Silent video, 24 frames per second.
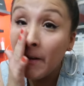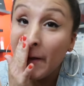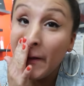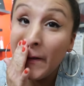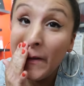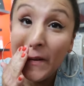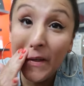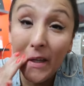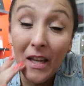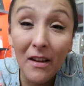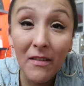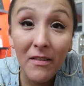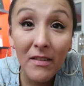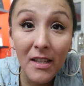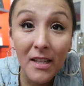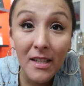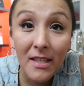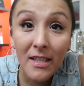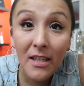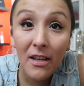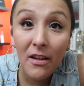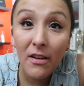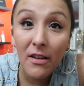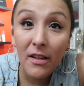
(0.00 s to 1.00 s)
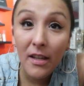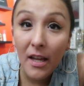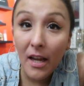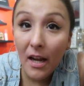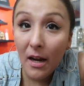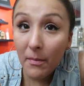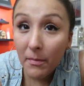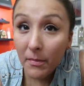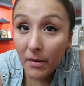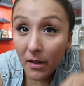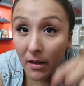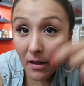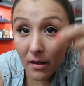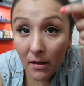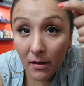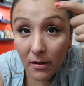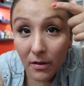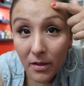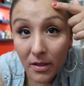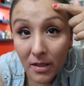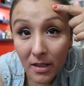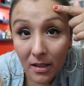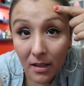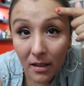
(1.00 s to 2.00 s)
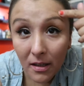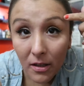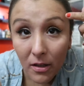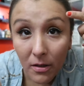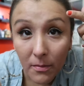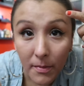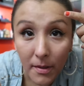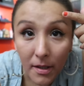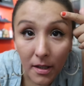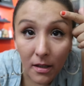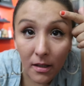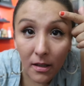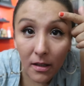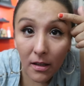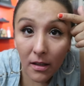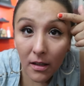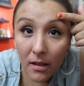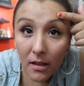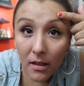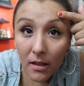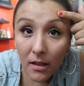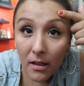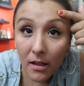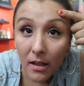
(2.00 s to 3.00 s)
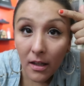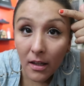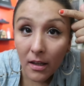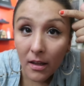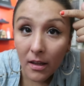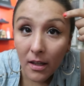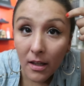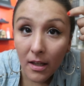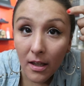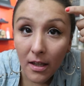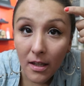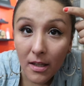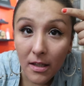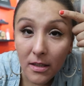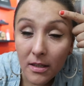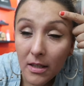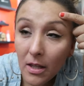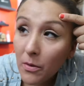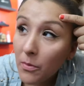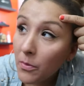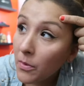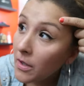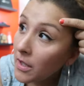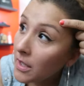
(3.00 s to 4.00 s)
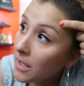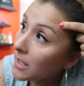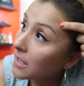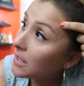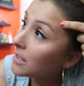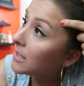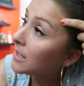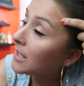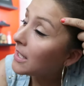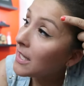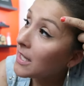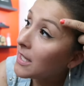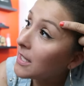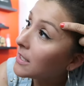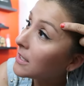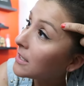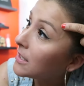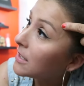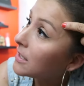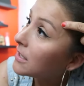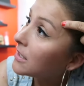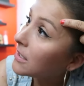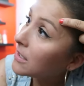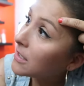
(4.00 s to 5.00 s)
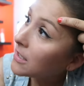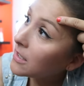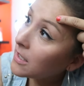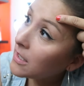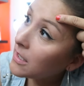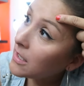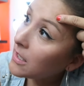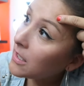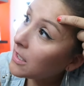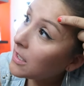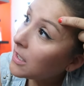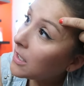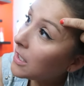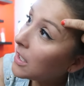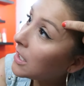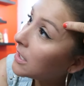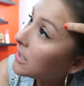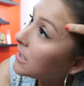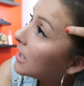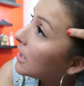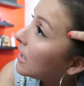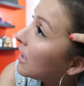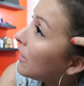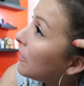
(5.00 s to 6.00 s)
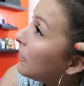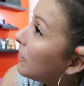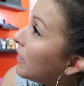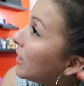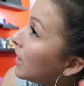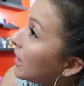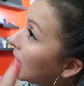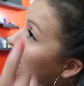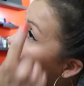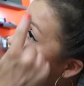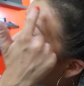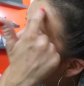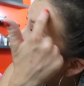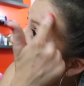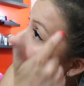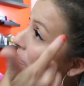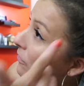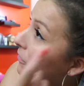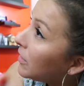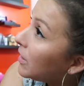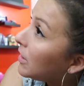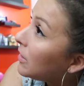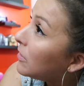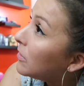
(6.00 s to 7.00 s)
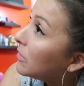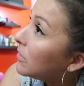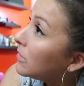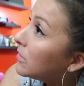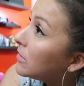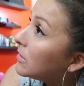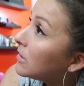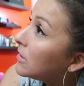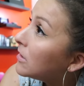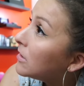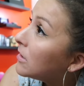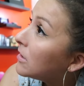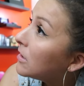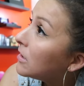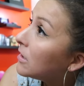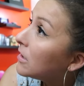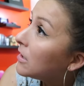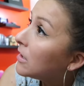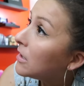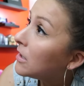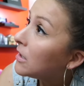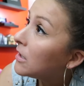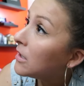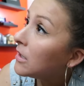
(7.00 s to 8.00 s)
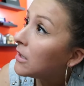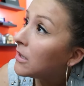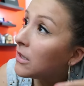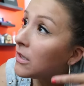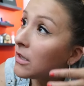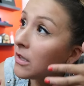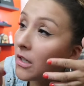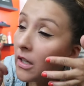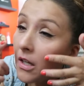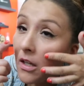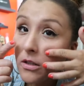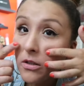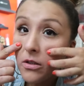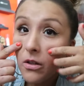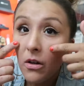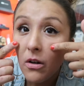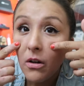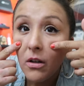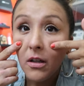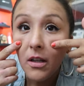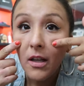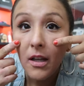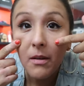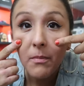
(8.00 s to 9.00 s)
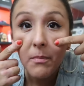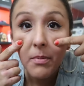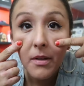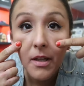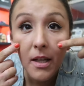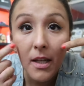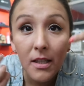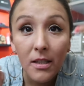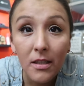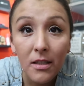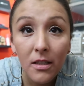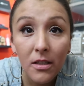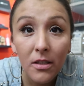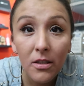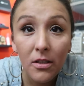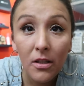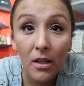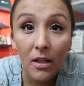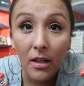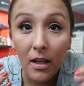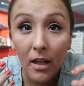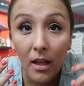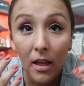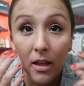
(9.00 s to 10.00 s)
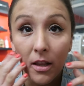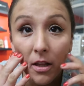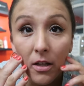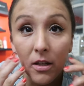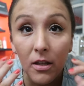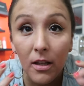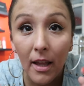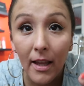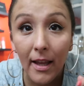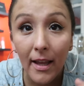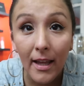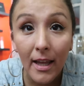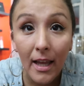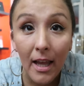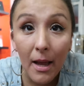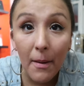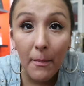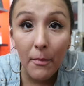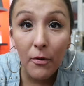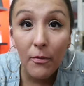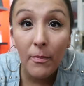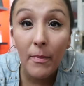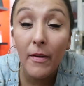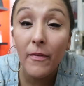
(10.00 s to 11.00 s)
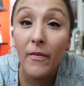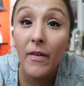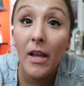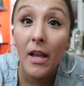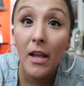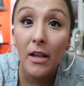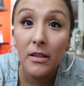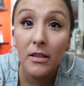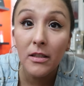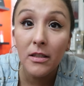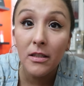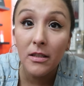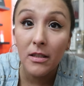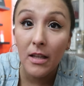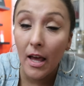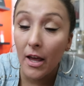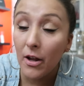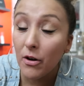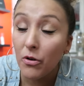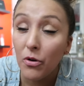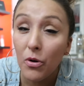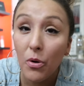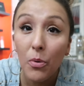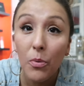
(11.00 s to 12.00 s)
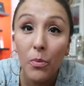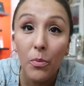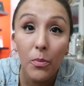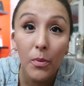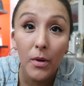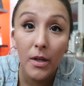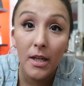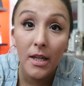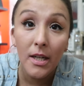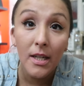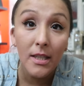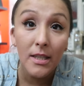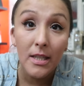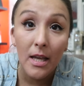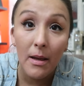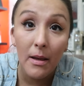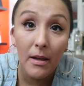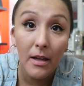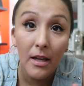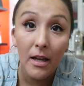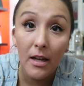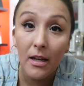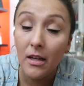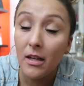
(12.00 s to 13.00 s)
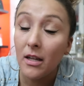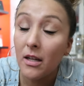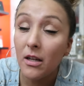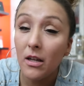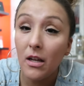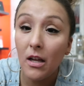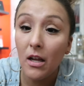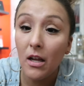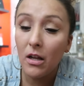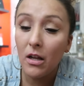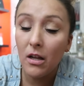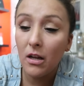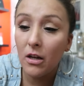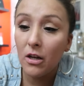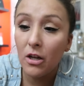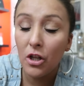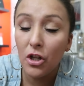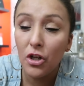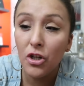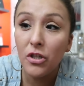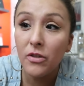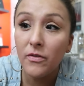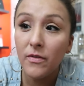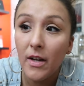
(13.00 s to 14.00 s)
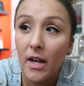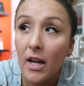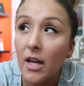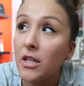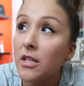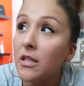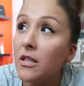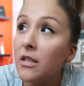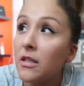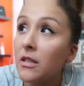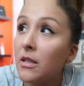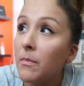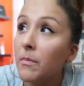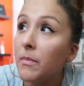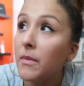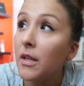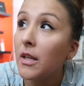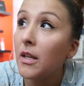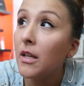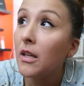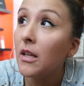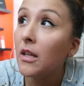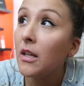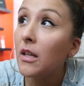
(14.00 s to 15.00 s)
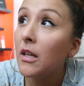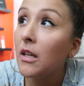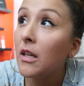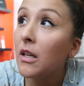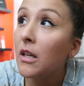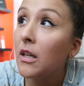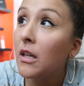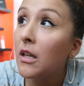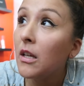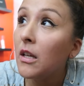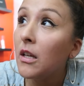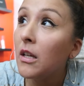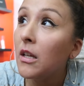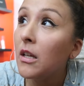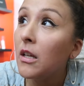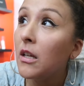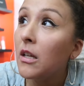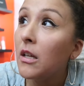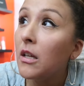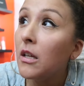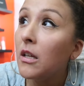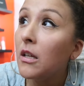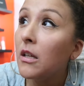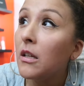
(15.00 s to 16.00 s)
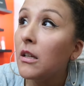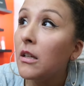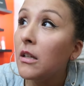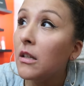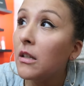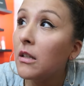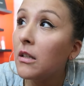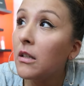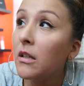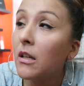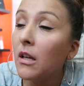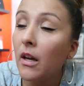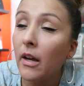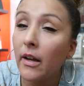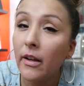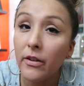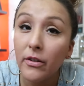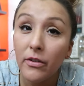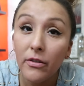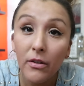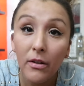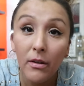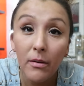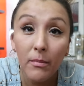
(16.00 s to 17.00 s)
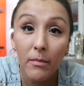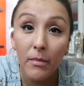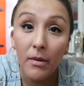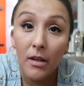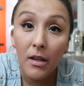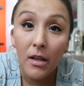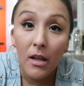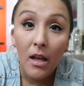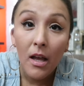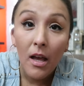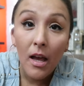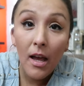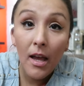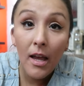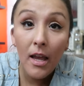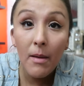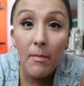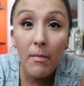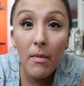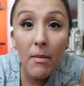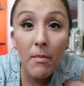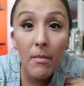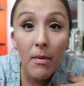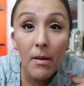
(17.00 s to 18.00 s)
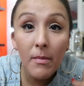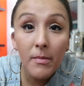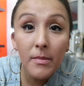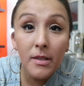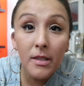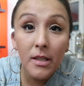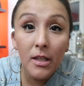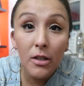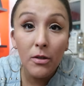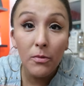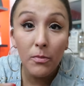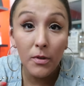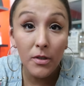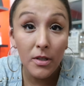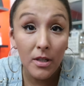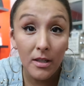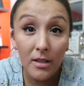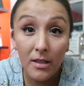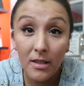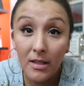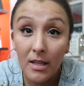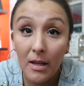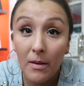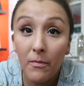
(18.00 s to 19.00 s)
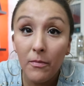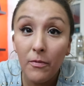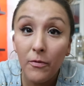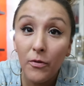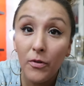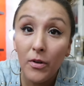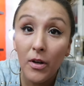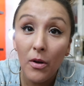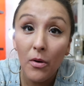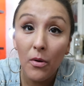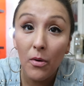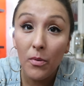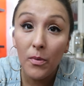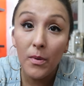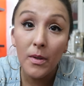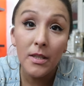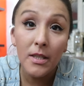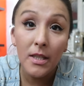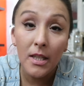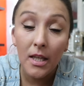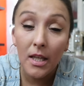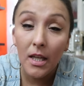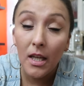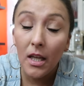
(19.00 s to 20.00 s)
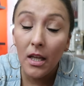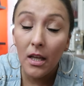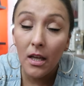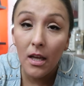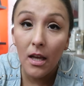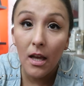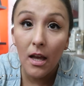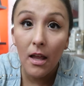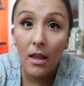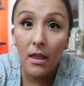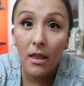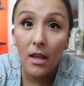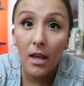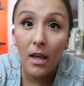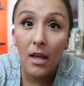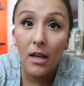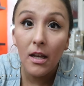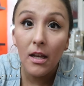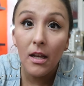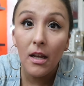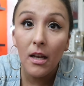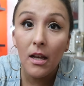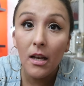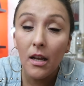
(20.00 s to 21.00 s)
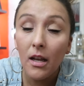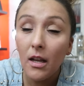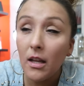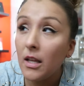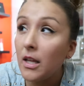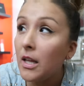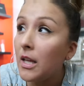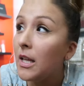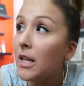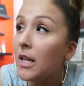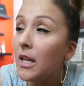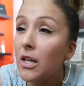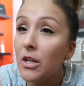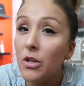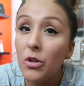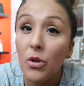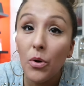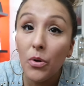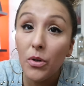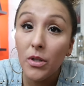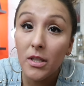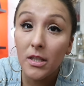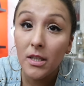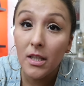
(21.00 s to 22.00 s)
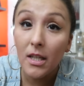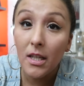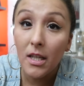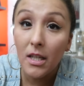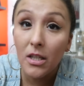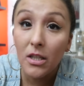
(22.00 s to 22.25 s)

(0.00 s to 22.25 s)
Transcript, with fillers: Okay, you can't really tell on camera. You see a little bit. Like this, like what is this? It's like I freaking your, have wrinkles. Your face right here is... It's all like plastic, like I look, like I can't move my, it's, I don't know what it is. I got an allergic reaction to something. I think we need ice cream. Not Yeah, ice cream. I ate my mom's dinner, which is the same food I always eat, and then he didn't notice it.